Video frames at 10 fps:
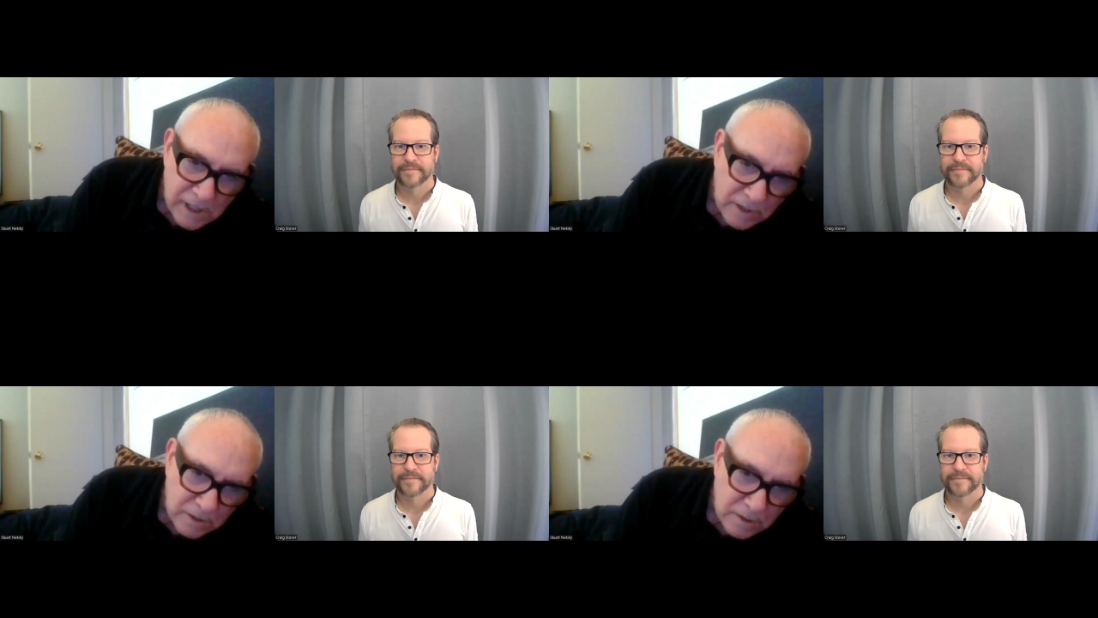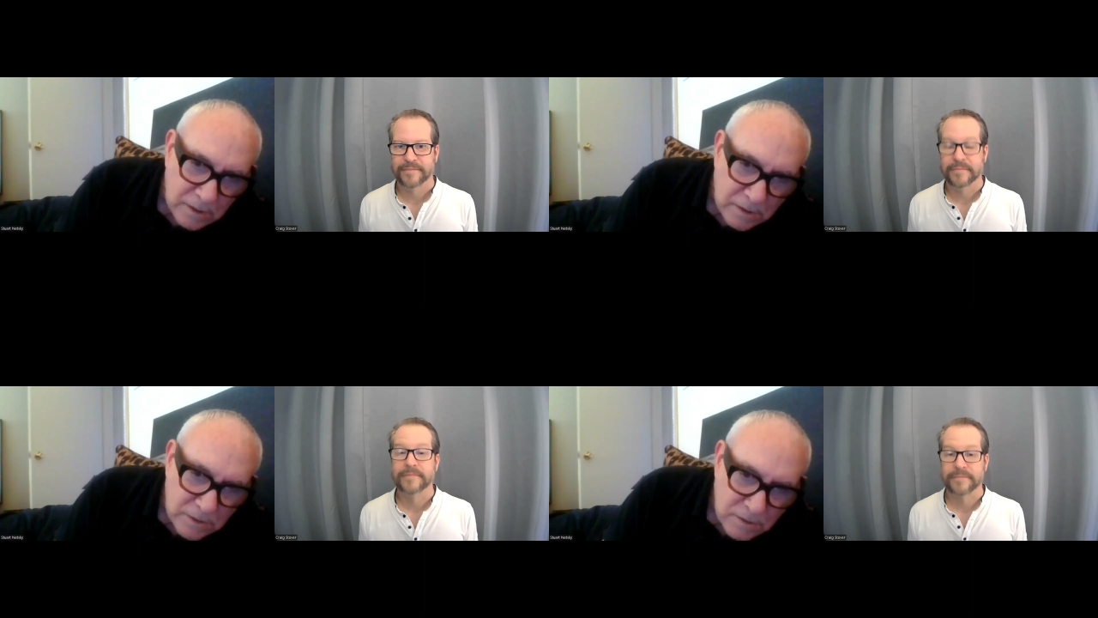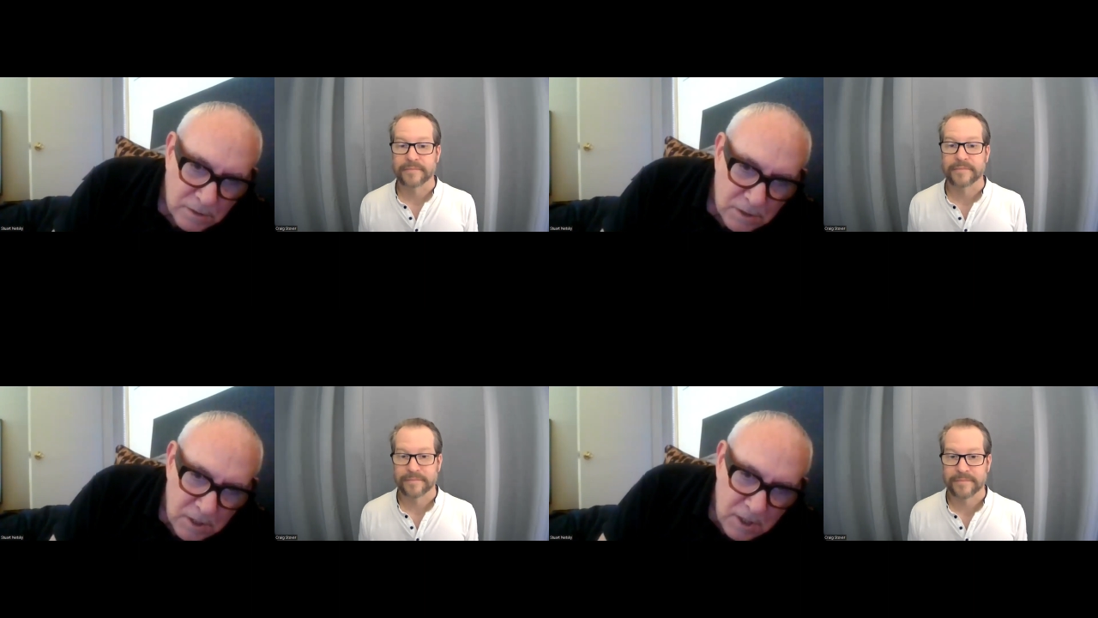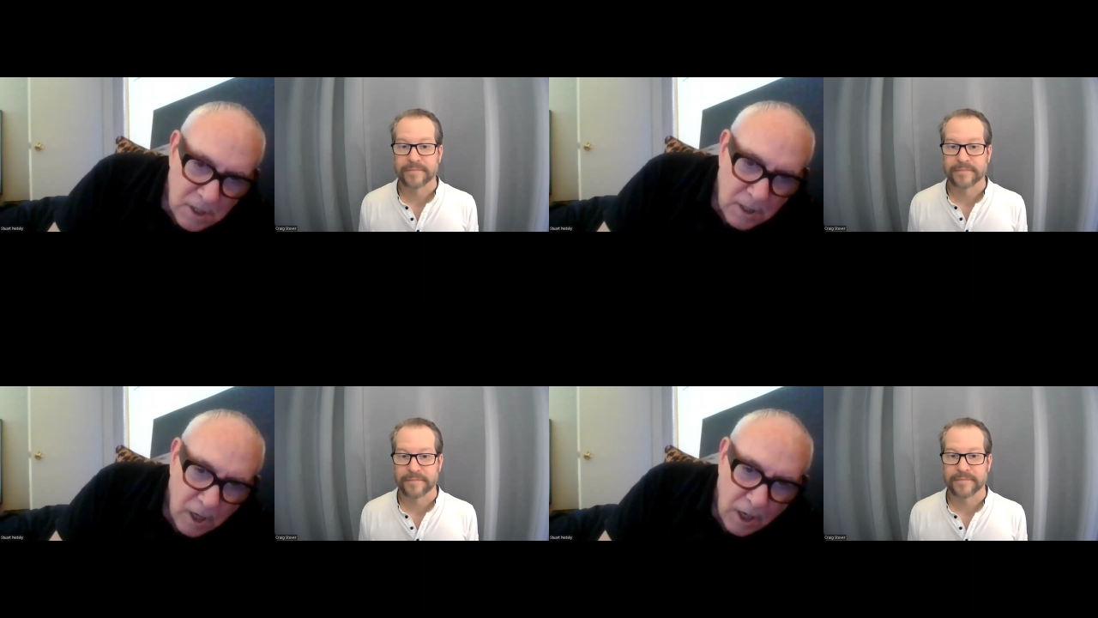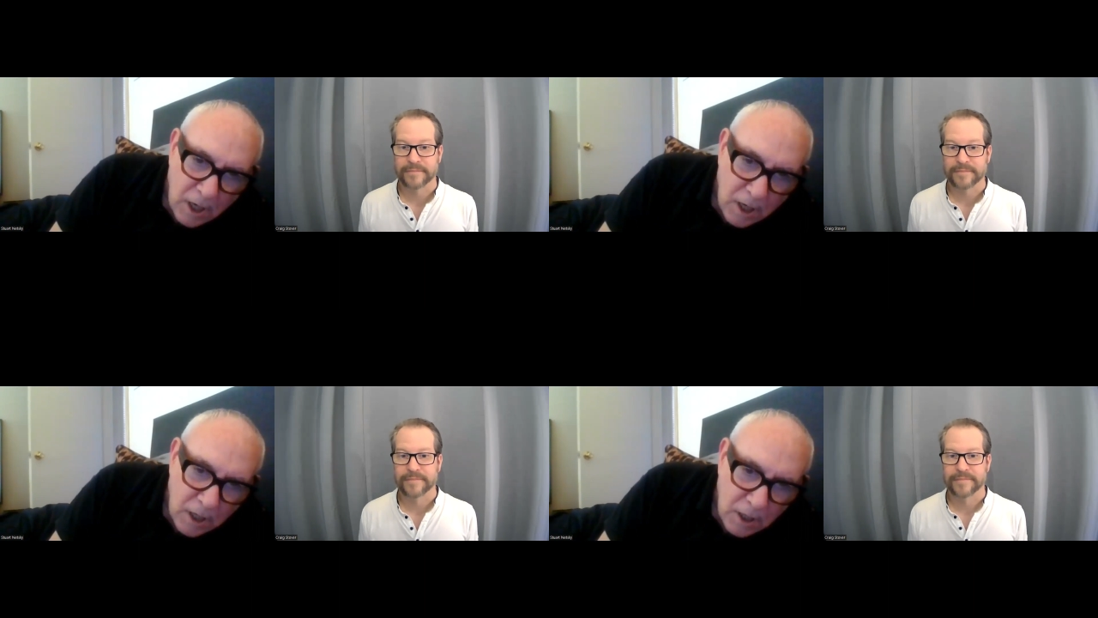Speaker 1: together.
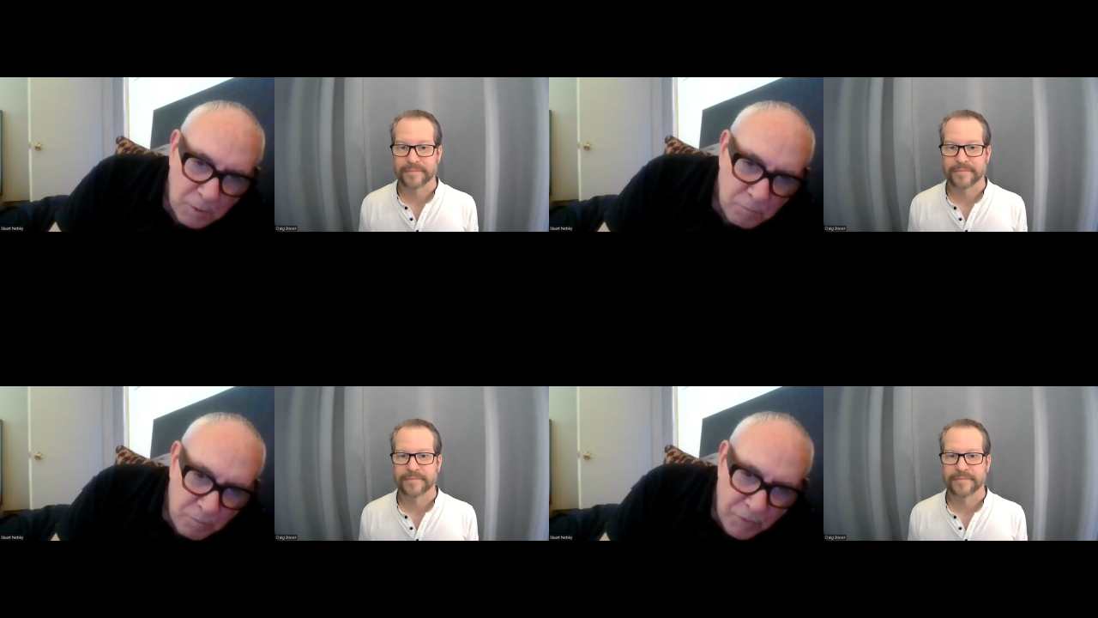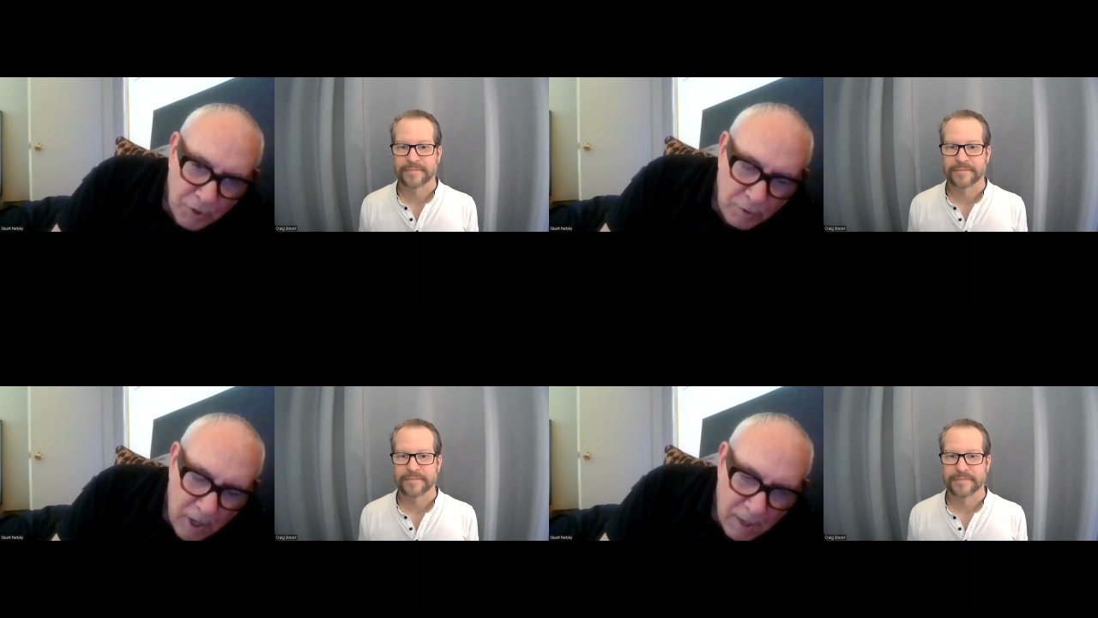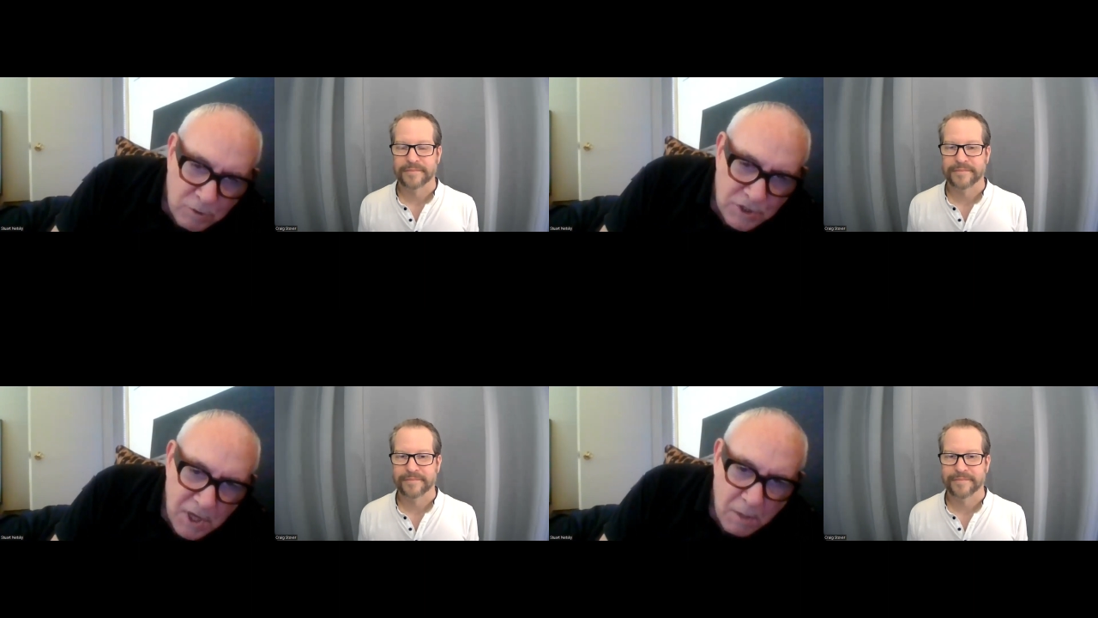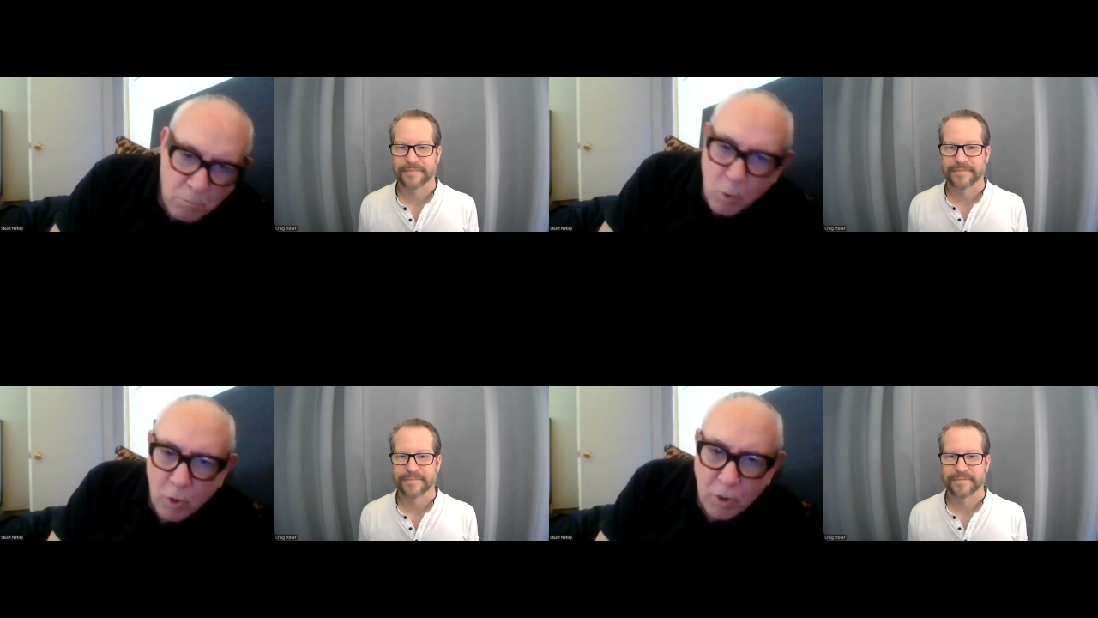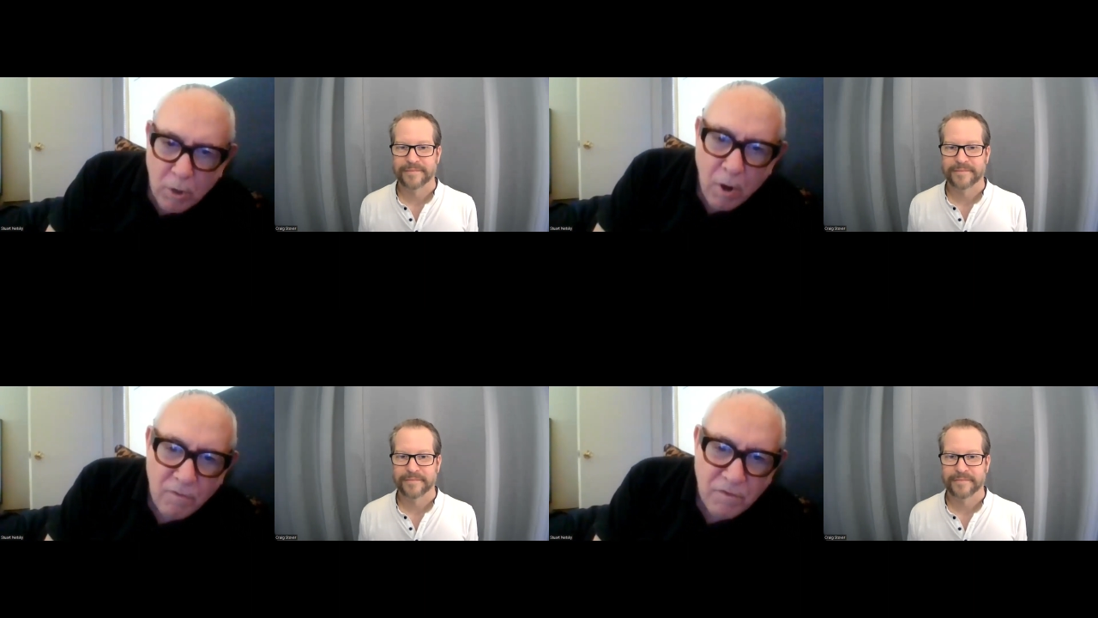But I would say more
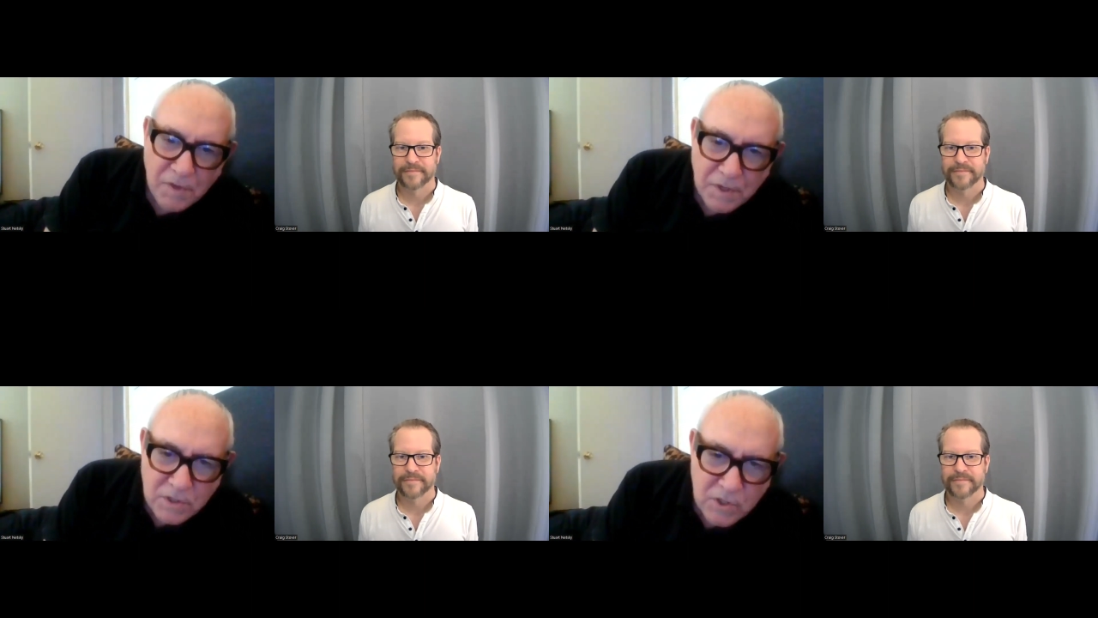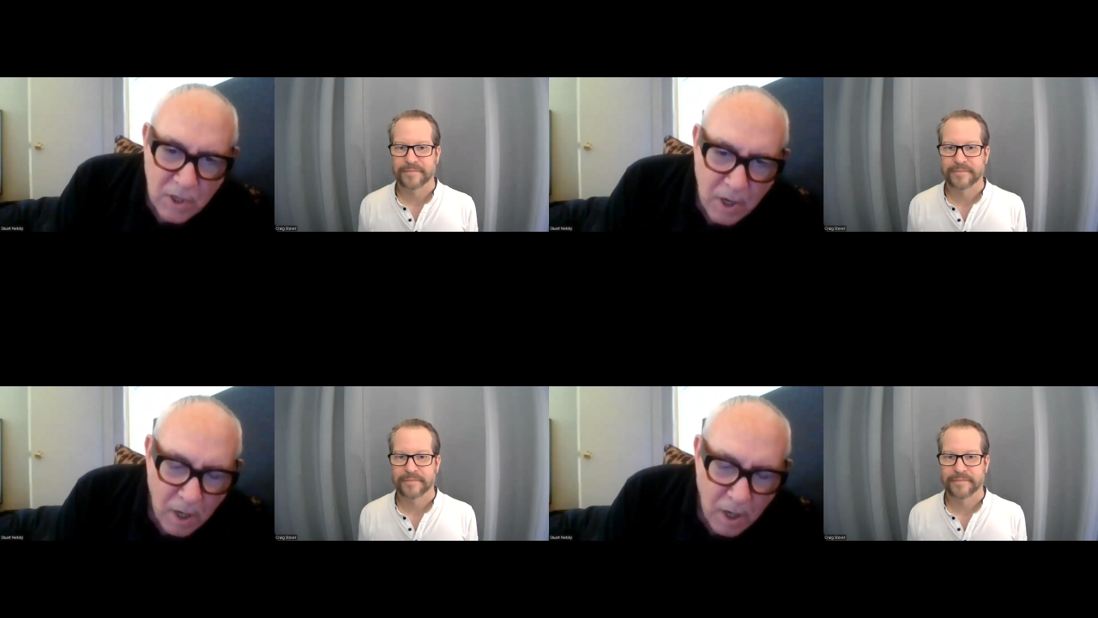often it's a